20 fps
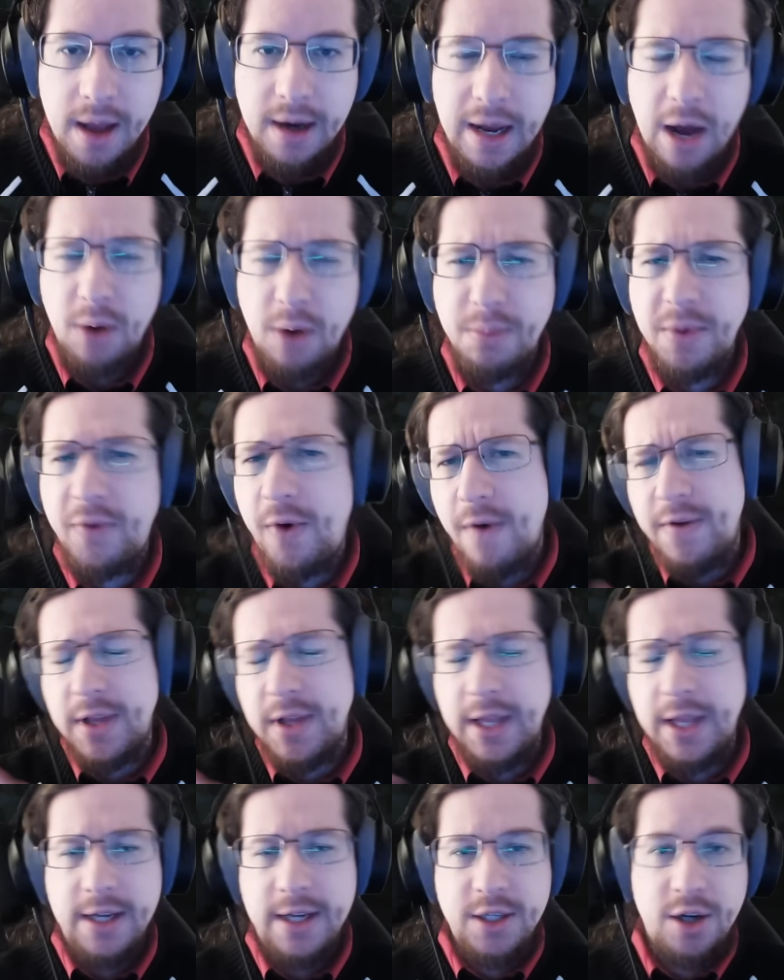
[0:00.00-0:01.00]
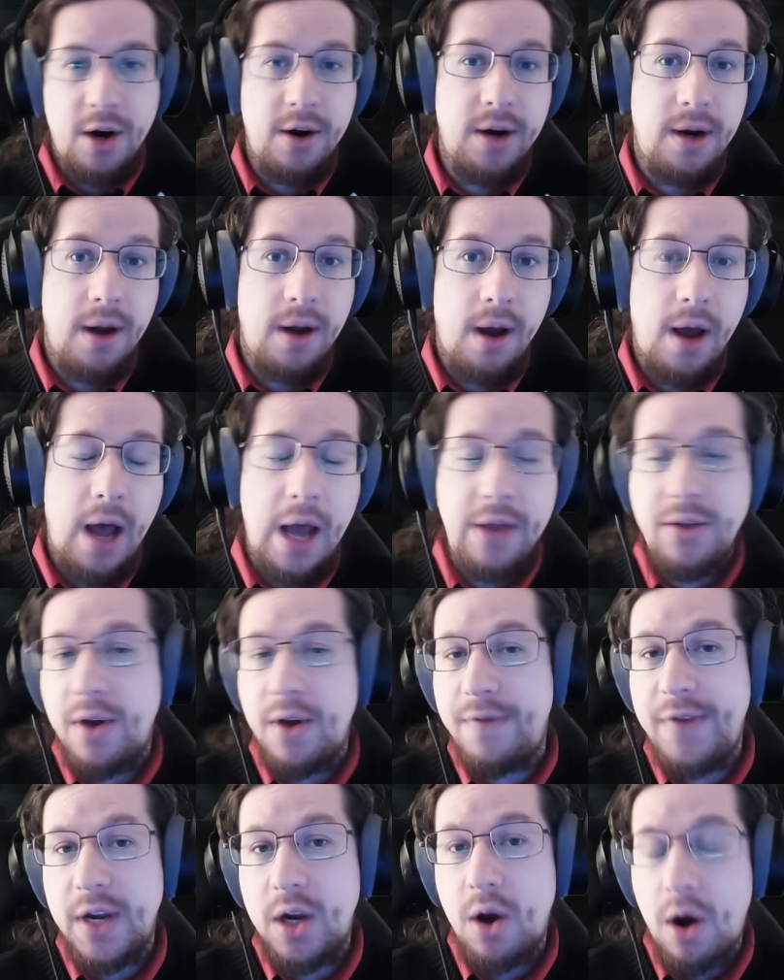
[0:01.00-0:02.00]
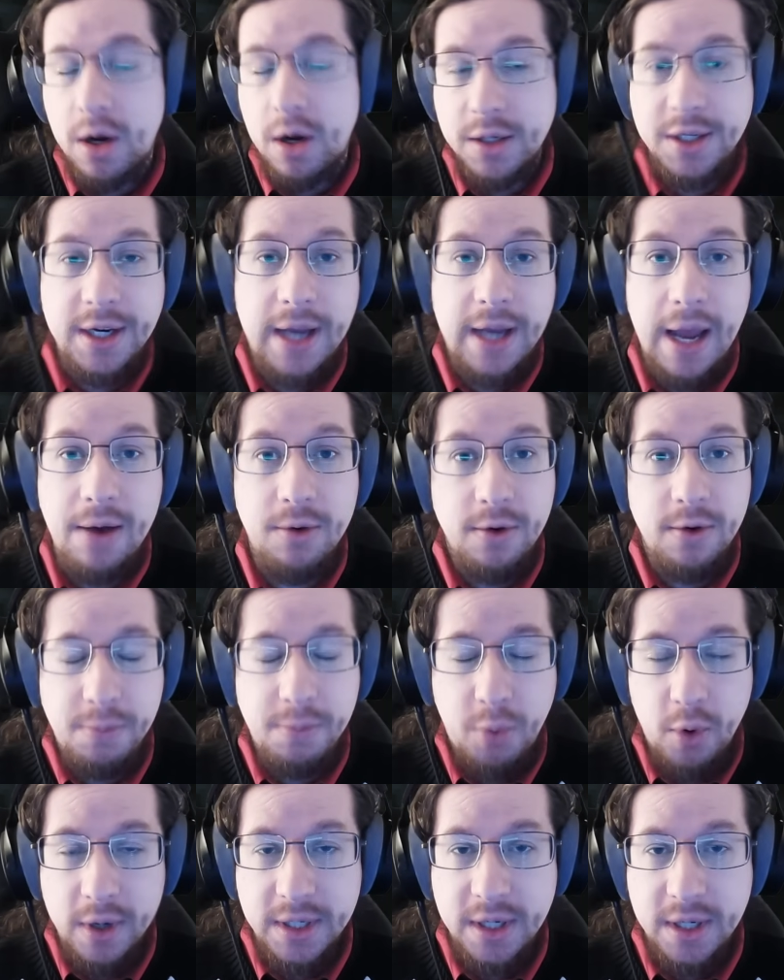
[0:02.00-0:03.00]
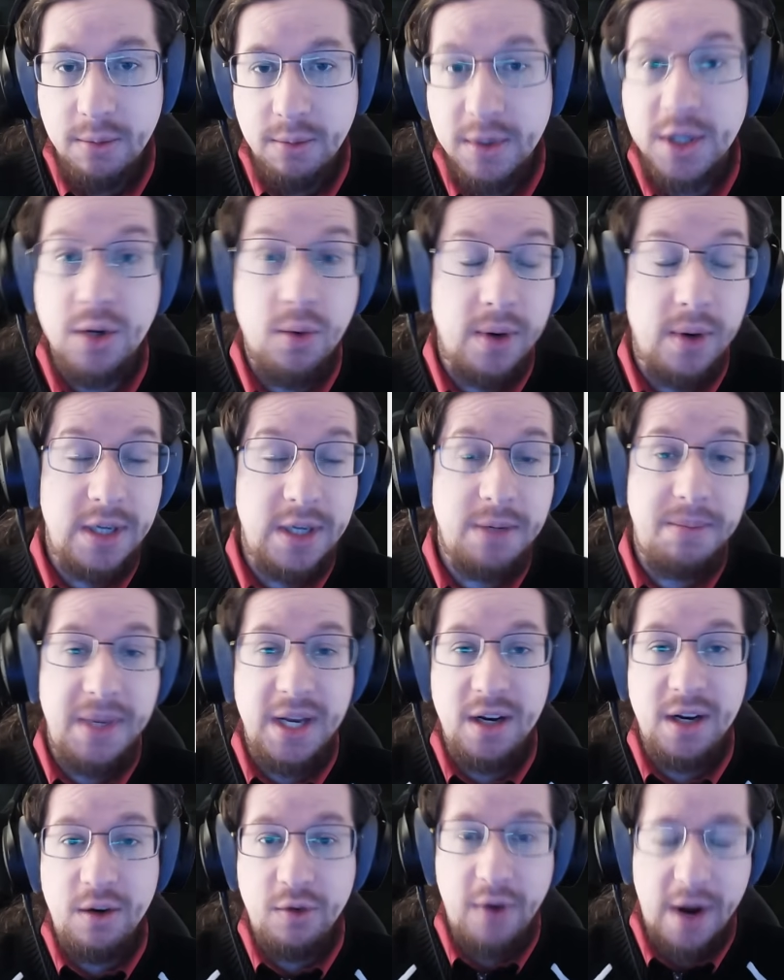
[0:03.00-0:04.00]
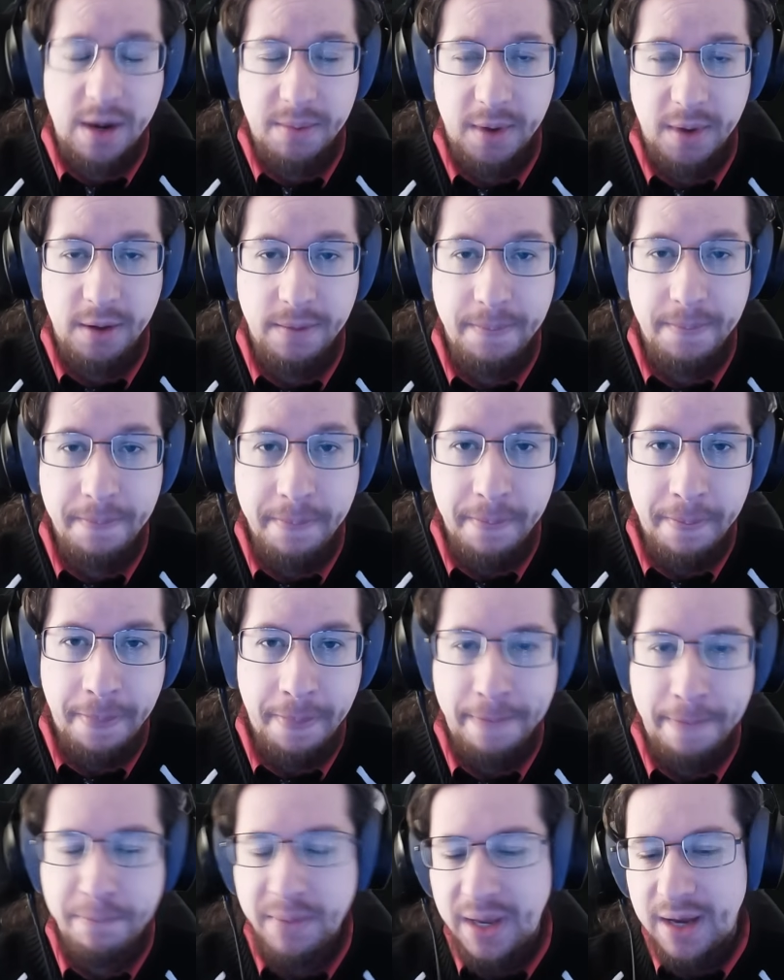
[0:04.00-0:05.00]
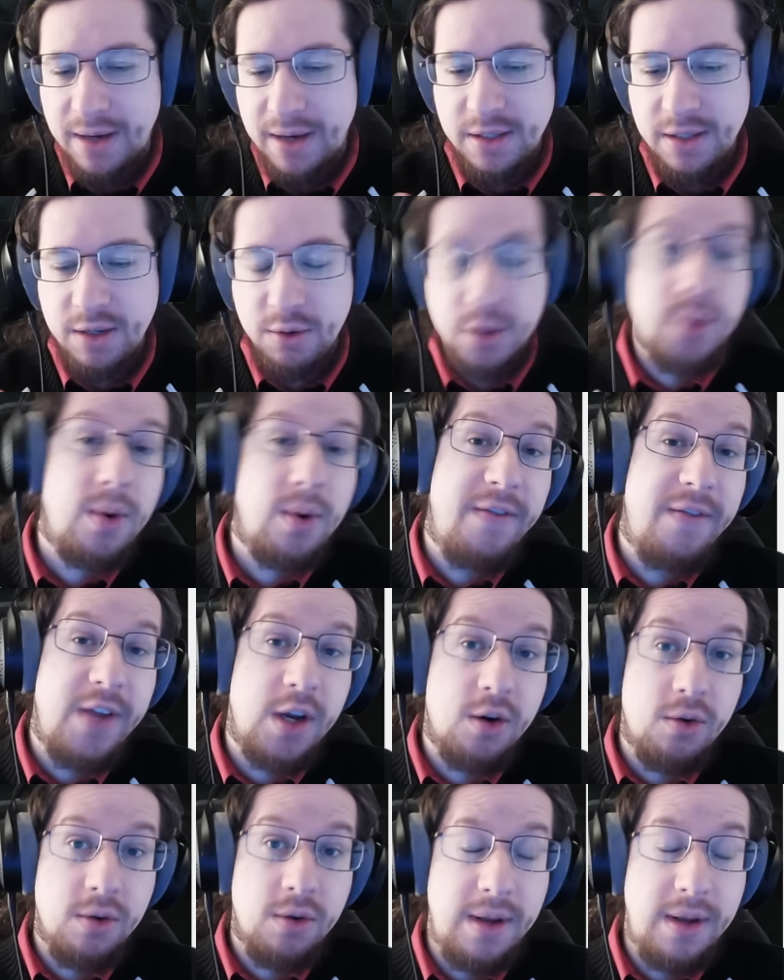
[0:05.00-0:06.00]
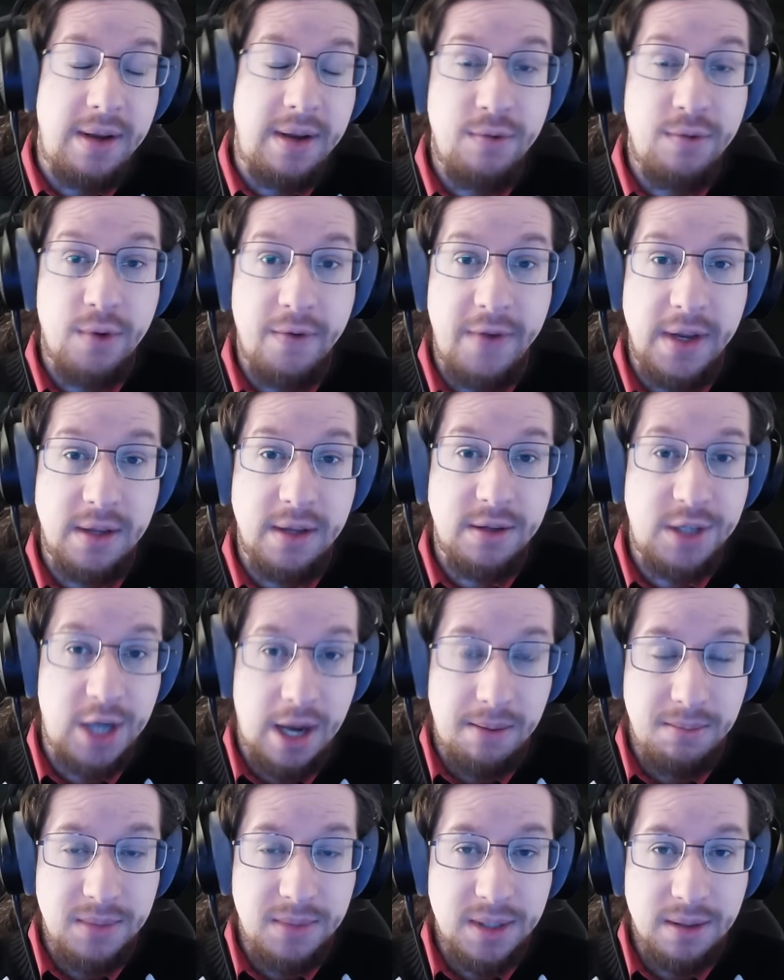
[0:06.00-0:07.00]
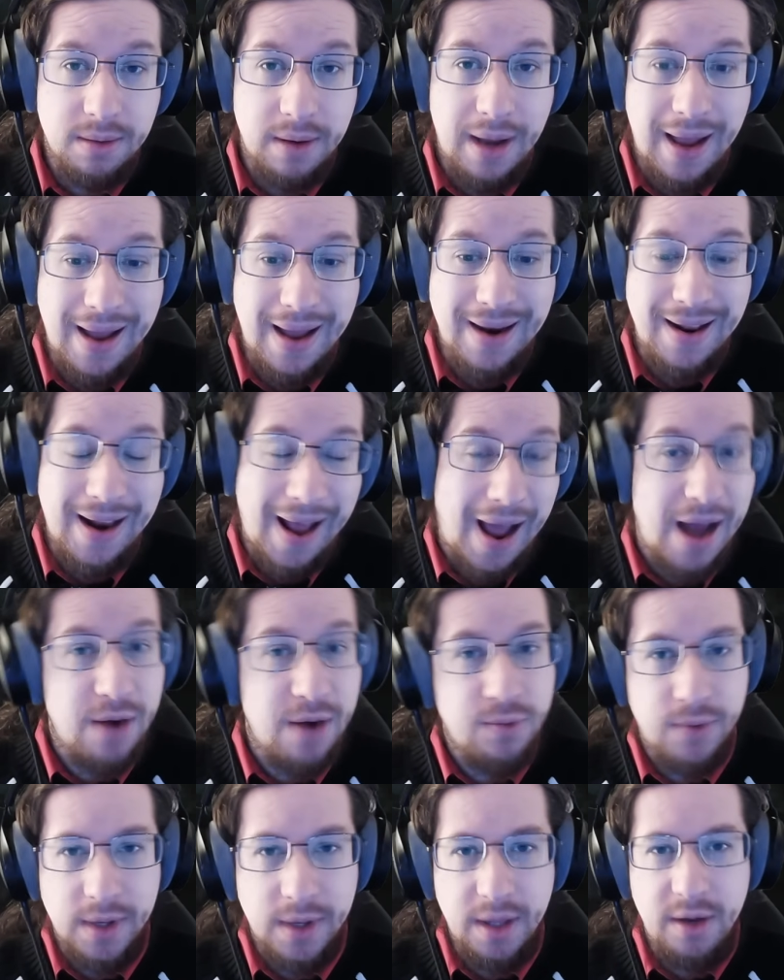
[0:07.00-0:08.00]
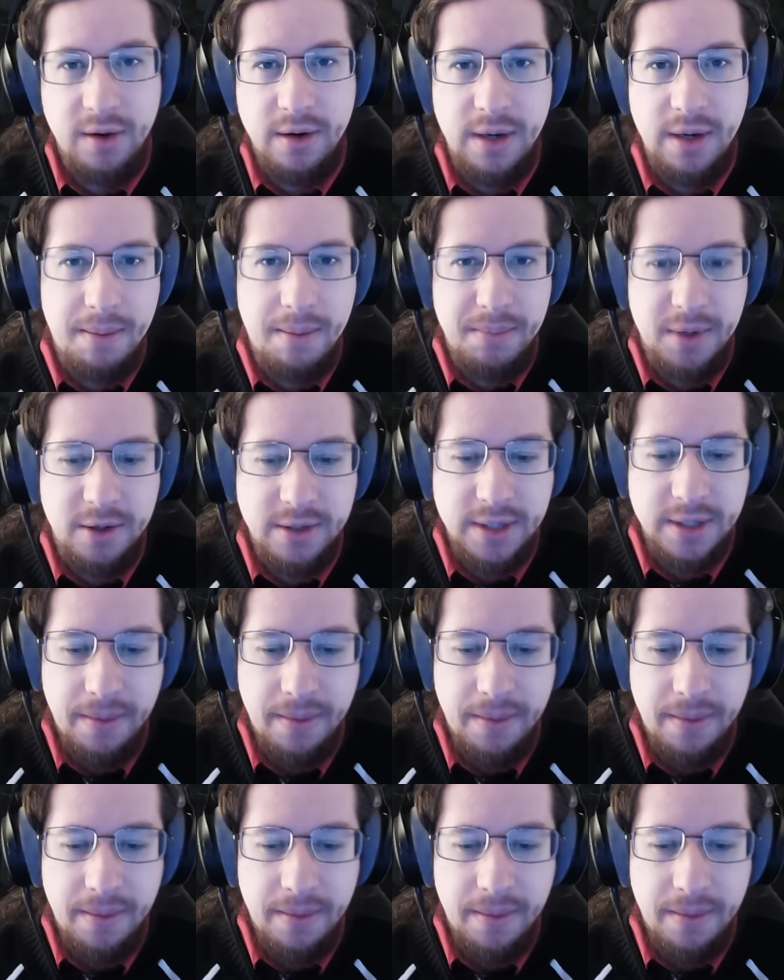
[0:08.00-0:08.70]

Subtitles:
Now, before the league started, I thought that Caustic Arrow of Poison was going to be incredible, because it was one of the early revealed gems, and it had really good numbers.